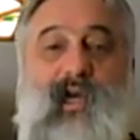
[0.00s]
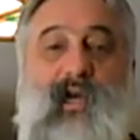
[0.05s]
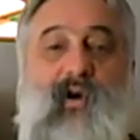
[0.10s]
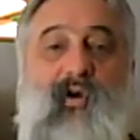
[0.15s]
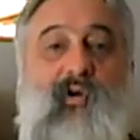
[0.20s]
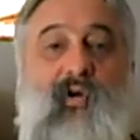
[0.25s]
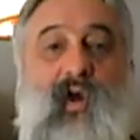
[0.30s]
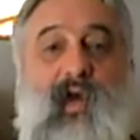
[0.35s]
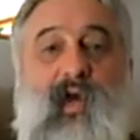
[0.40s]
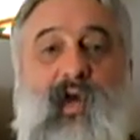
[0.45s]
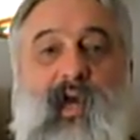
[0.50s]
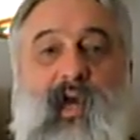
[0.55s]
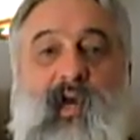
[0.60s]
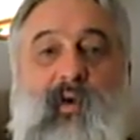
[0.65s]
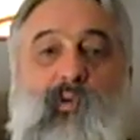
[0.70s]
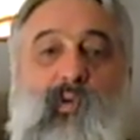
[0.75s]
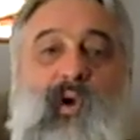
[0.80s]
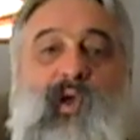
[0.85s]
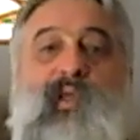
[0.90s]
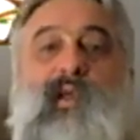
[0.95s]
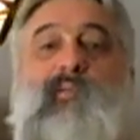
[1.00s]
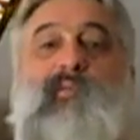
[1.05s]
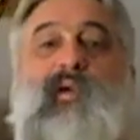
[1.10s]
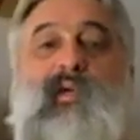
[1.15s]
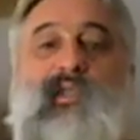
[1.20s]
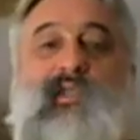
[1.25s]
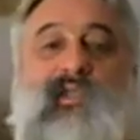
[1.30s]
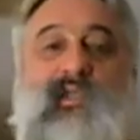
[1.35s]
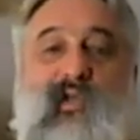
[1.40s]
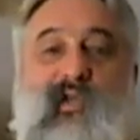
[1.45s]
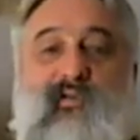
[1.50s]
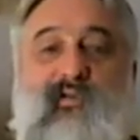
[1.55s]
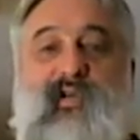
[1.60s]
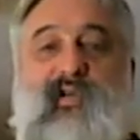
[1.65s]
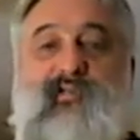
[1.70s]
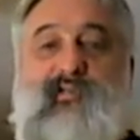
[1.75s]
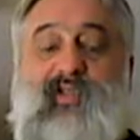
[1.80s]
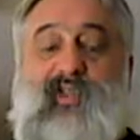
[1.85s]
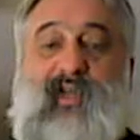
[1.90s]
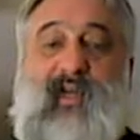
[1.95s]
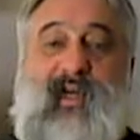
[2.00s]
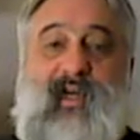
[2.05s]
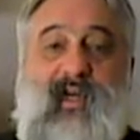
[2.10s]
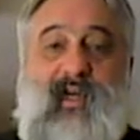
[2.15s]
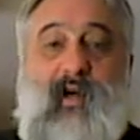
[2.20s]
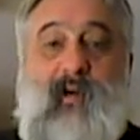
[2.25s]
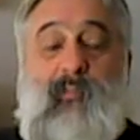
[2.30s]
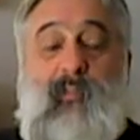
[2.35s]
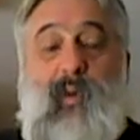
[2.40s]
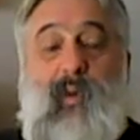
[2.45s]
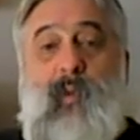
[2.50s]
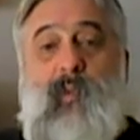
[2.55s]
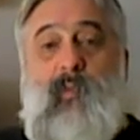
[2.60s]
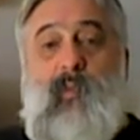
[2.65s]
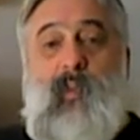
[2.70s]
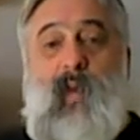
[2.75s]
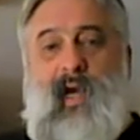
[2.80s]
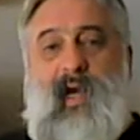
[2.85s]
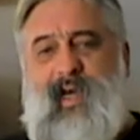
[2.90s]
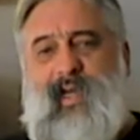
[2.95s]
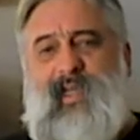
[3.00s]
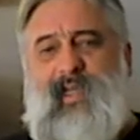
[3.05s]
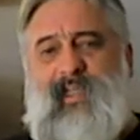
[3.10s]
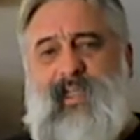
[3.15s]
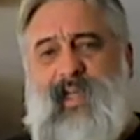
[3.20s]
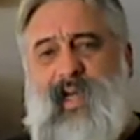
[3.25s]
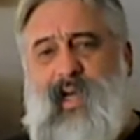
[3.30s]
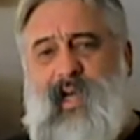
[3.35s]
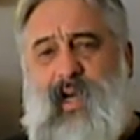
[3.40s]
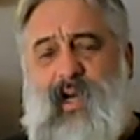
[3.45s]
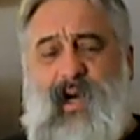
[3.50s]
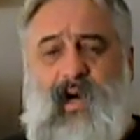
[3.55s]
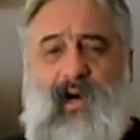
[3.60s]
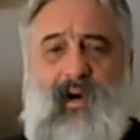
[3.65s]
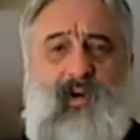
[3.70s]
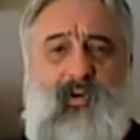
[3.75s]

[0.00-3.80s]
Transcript: and one of them conservatives stand up and they say,